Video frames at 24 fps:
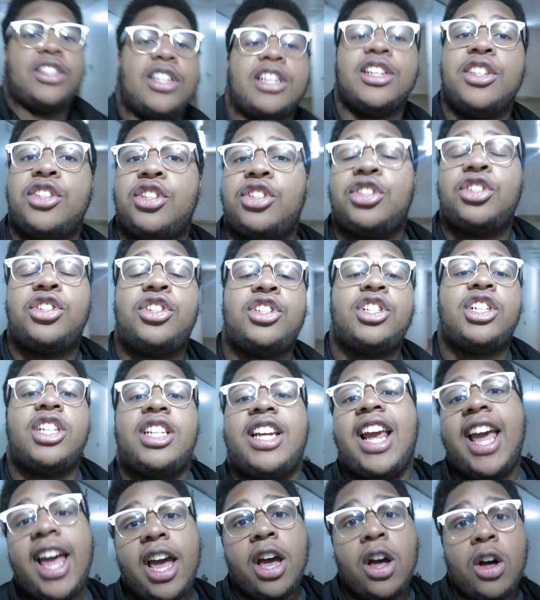she's
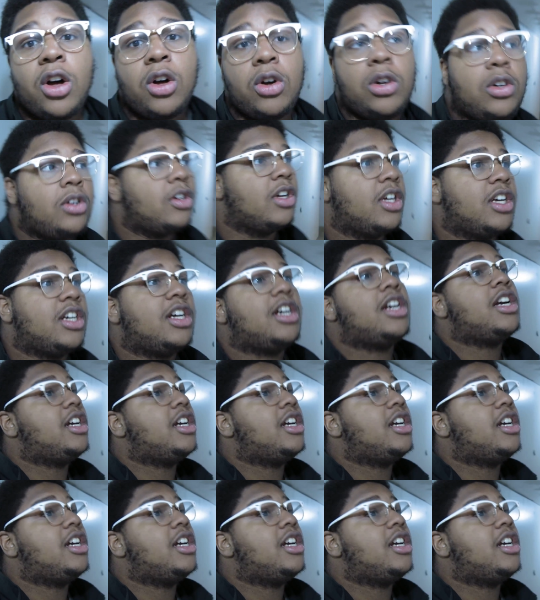chill,